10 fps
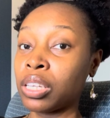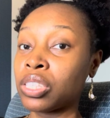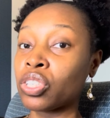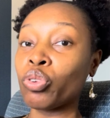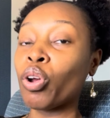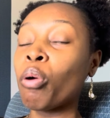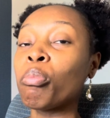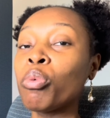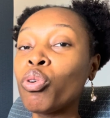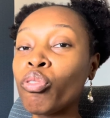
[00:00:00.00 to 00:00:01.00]
So you
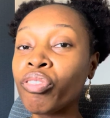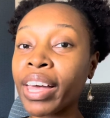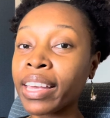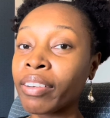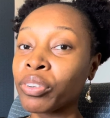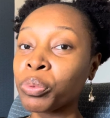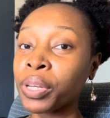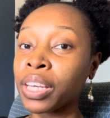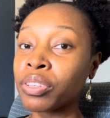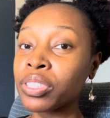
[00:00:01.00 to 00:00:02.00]
don't move like
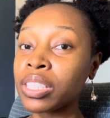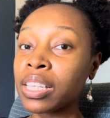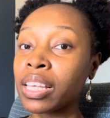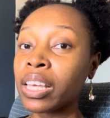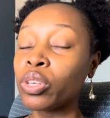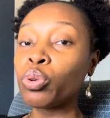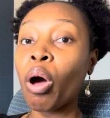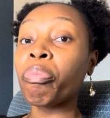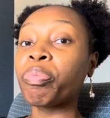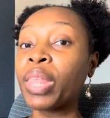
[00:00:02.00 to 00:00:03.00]
everyone else. You
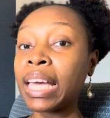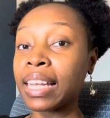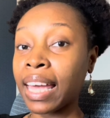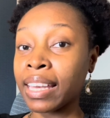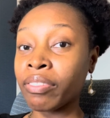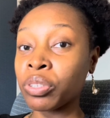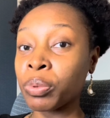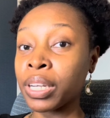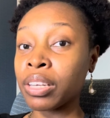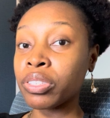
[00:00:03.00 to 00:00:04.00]
don't think like
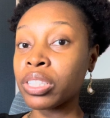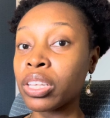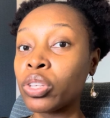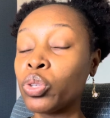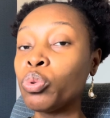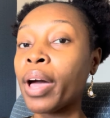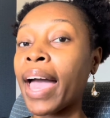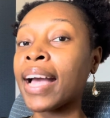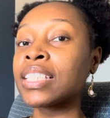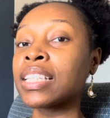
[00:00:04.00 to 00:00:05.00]
everyone else. You
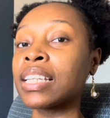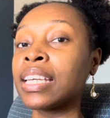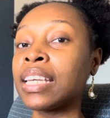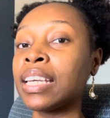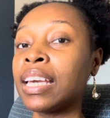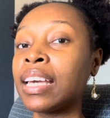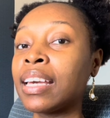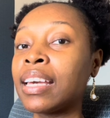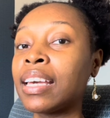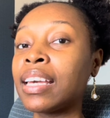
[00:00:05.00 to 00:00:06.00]
actually
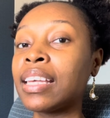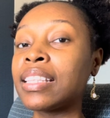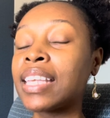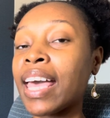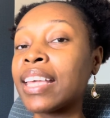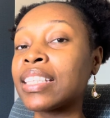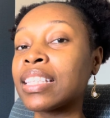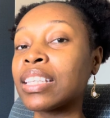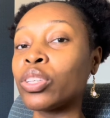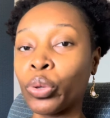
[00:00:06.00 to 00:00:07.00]

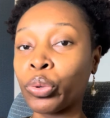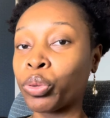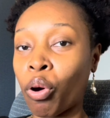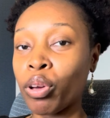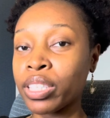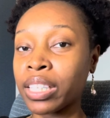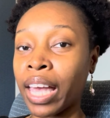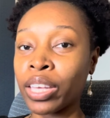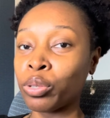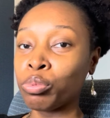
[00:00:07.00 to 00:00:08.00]
test your thoughts.
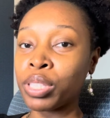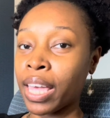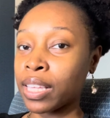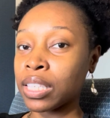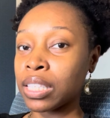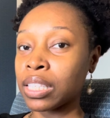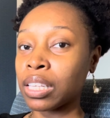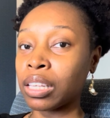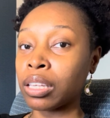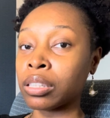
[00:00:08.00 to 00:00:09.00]
Like, you test
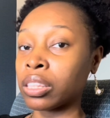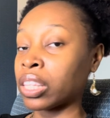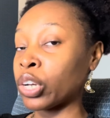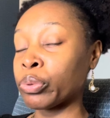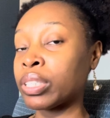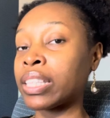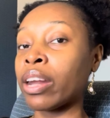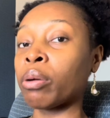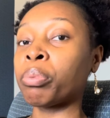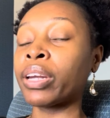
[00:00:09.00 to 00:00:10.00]
the theories that
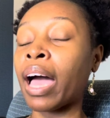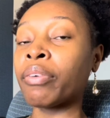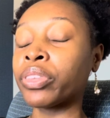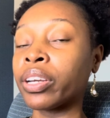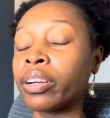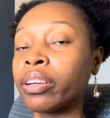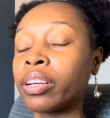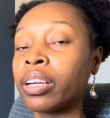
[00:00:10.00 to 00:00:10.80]
are put out there.